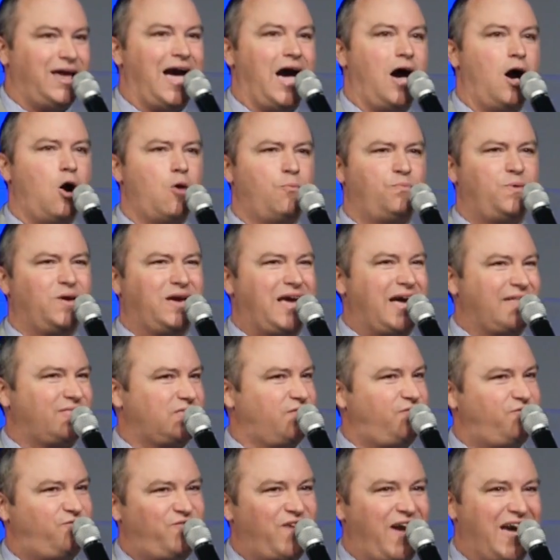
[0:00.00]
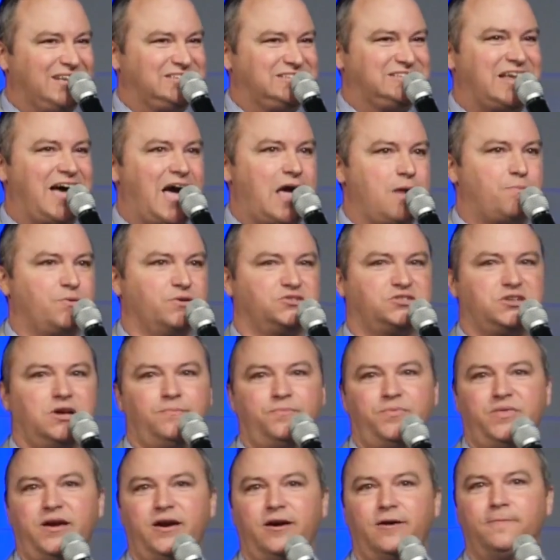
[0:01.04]
I hope we got the fast typers
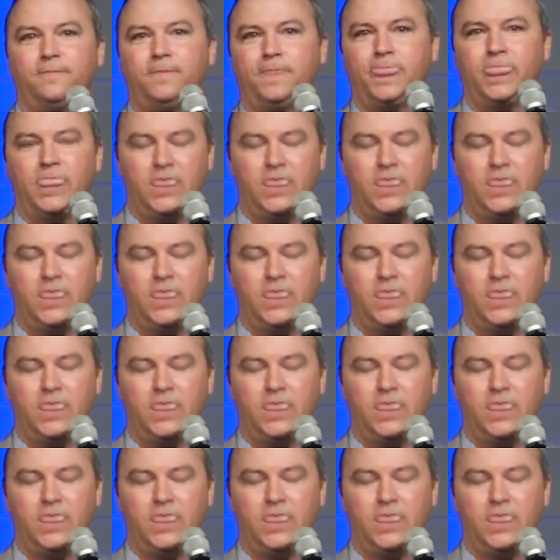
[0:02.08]
up there.